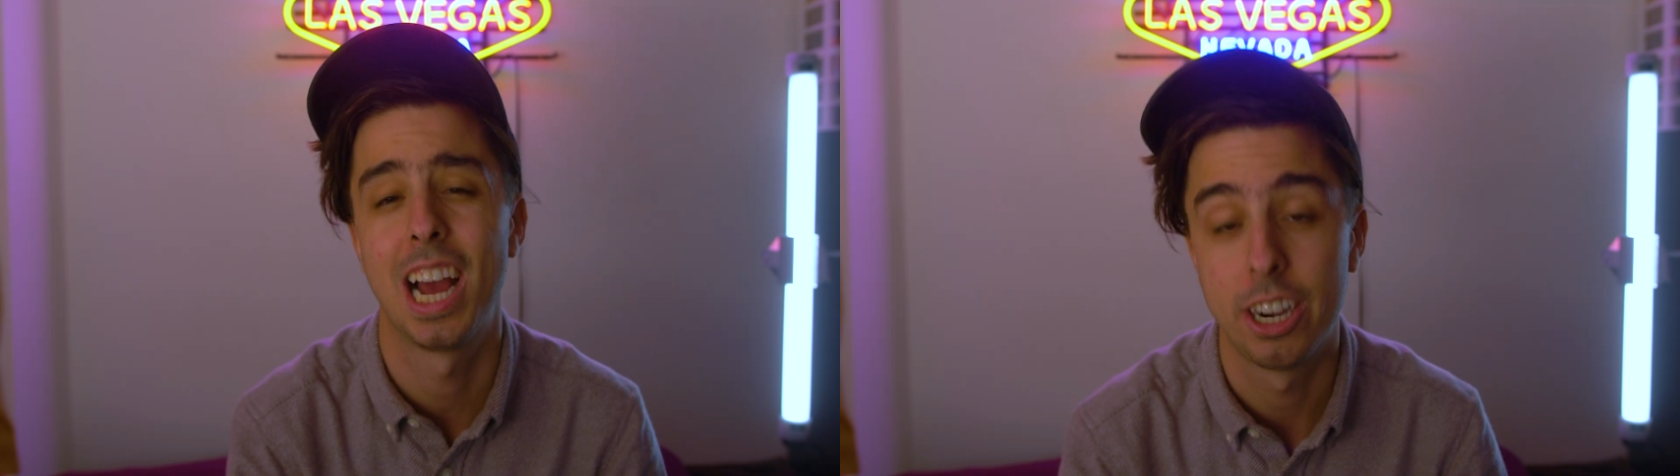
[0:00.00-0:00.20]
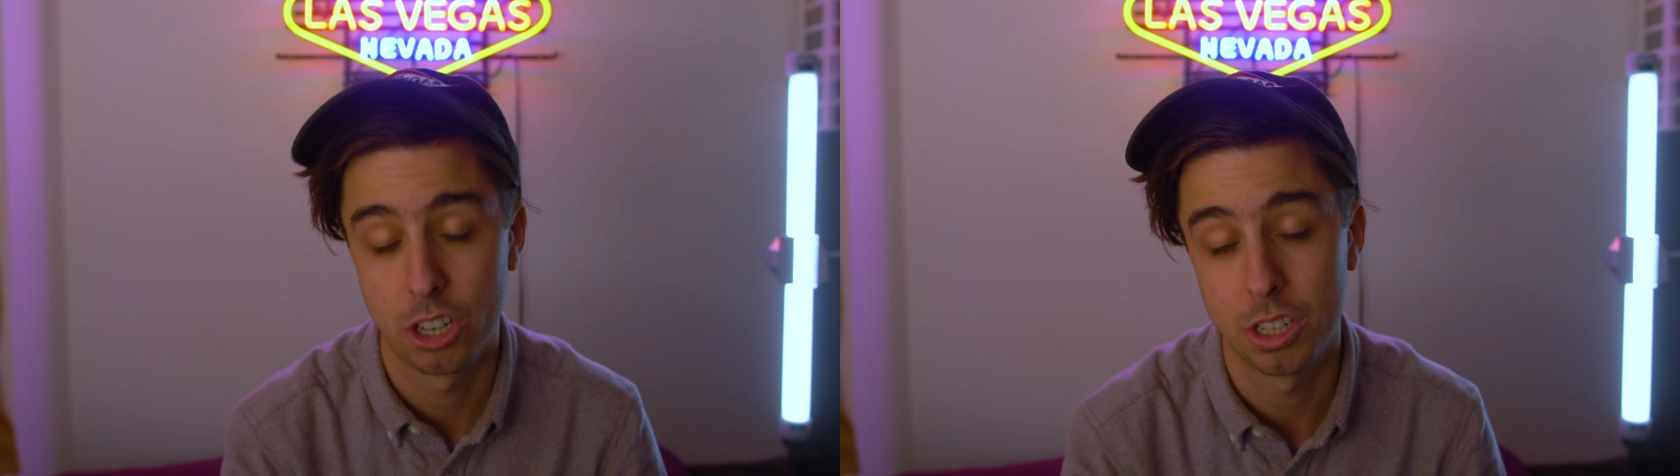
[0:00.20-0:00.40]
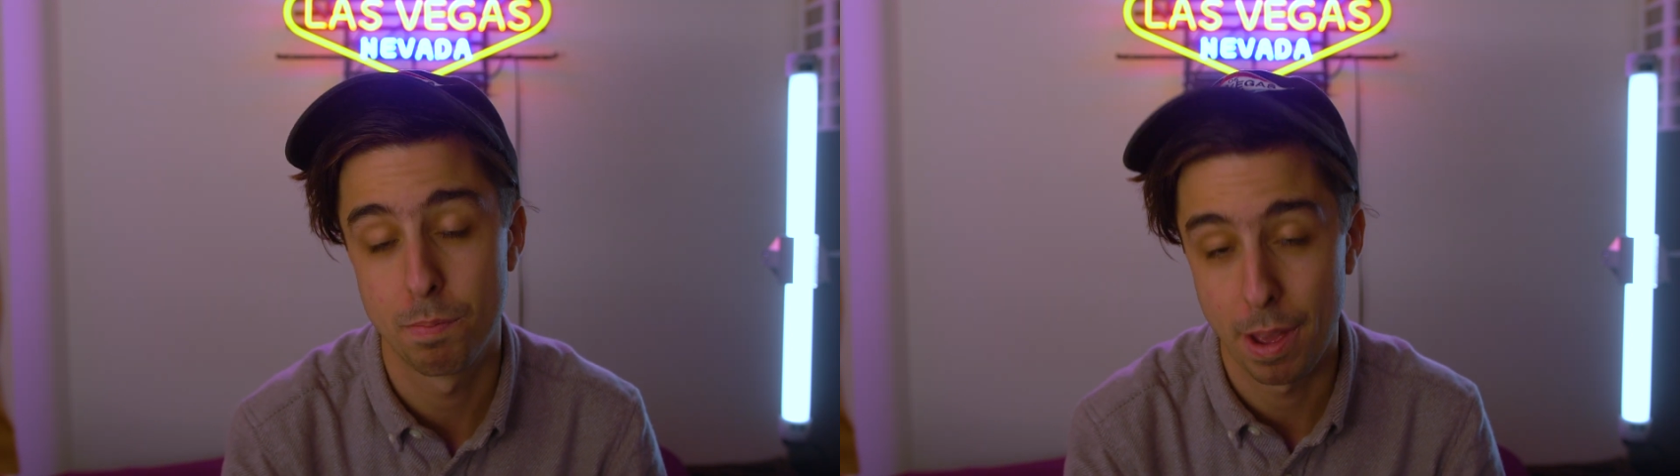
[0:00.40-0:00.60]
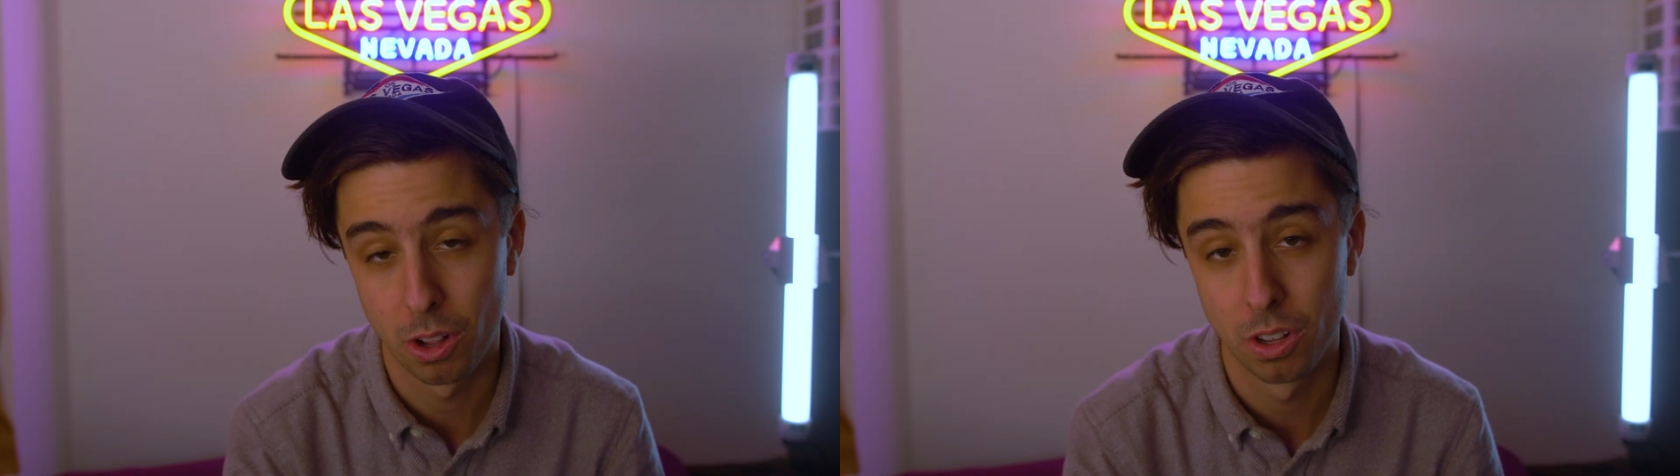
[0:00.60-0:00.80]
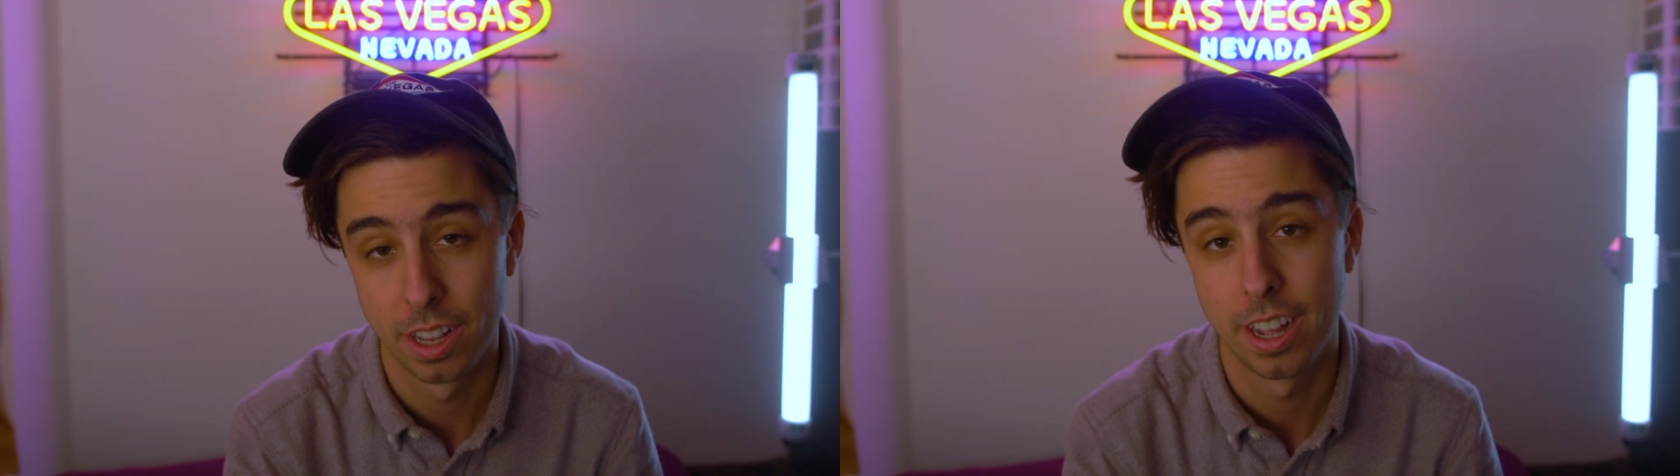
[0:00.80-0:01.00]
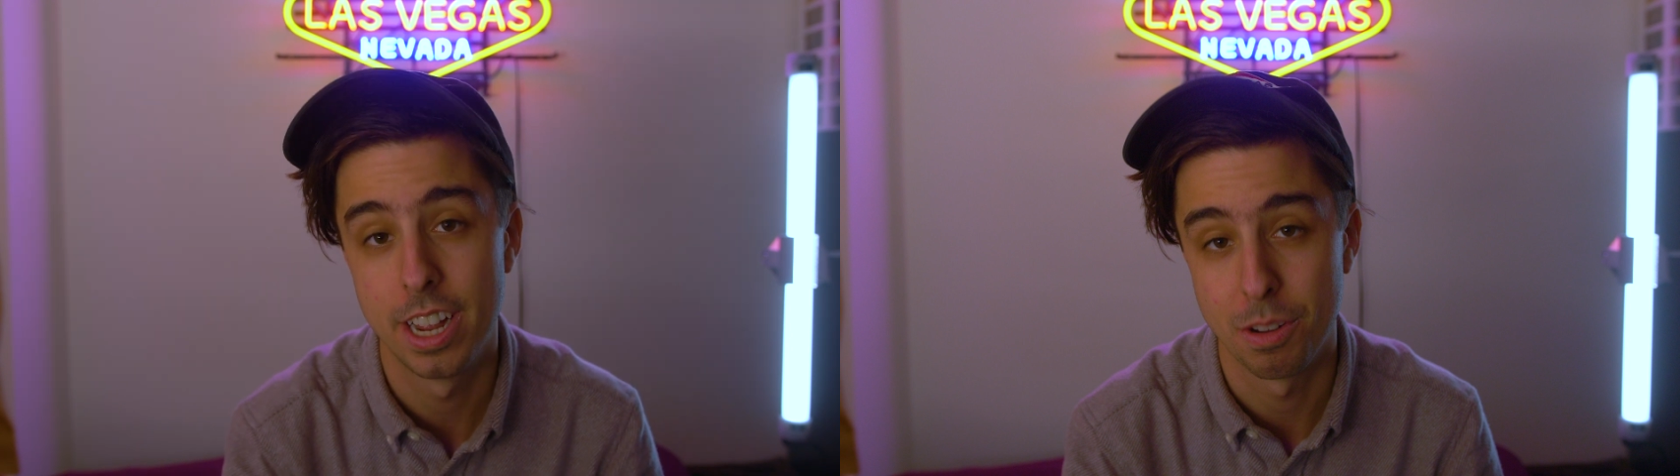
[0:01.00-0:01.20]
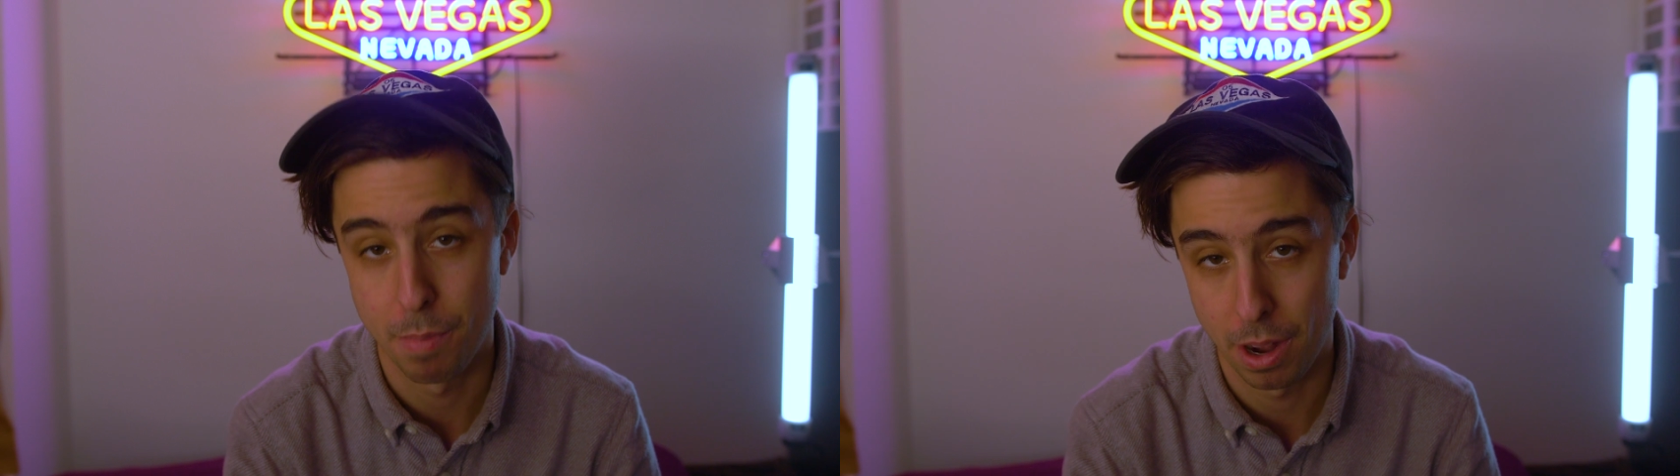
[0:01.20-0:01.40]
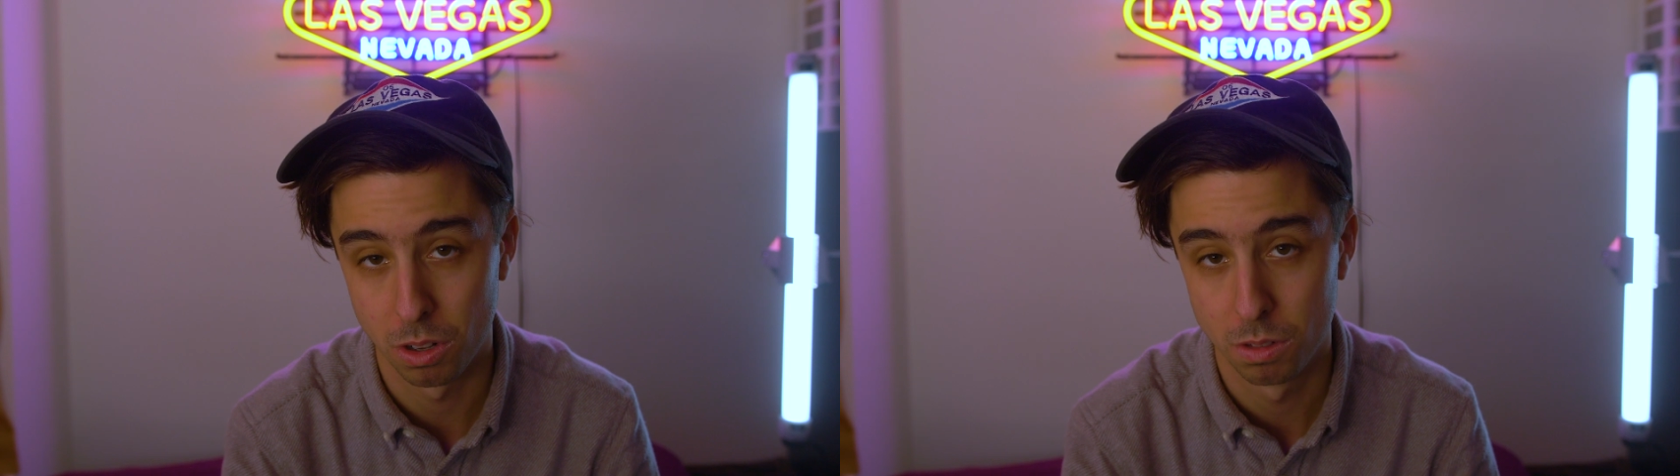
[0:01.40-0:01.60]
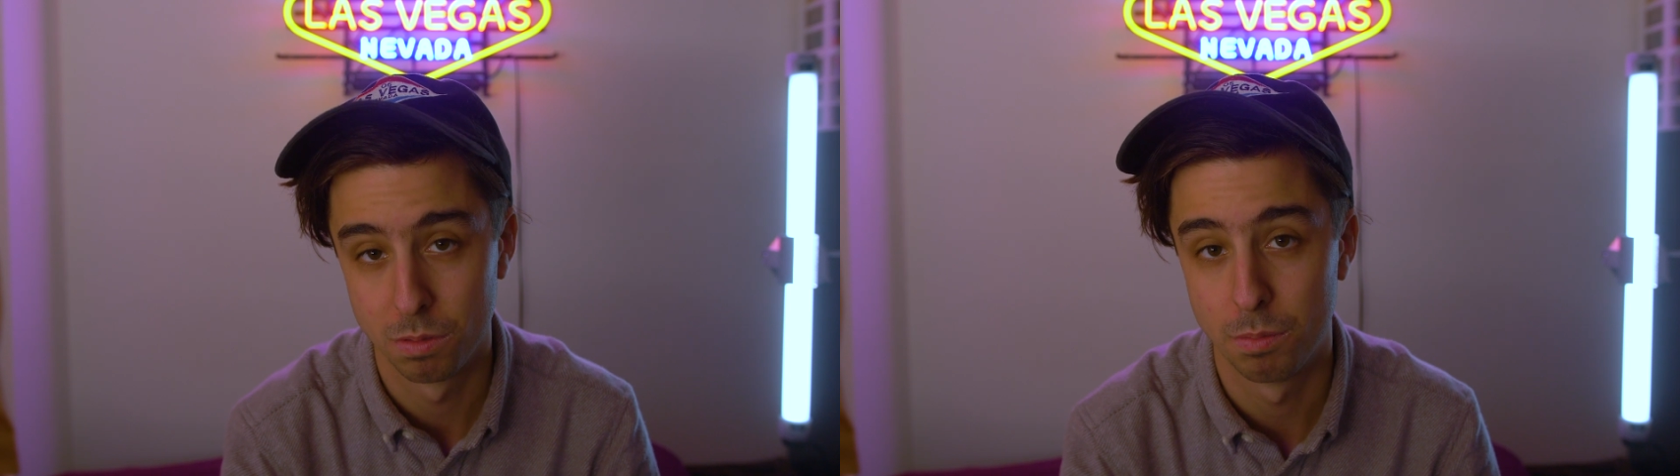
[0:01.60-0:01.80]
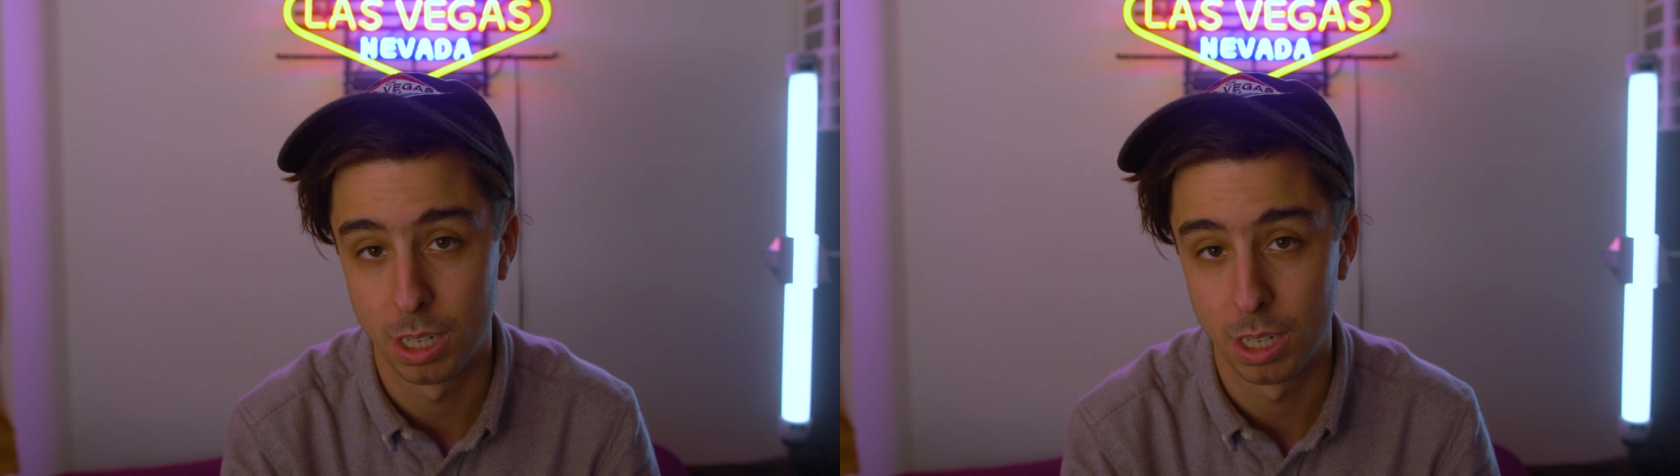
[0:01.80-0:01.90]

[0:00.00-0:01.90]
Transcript: I trust metal into metal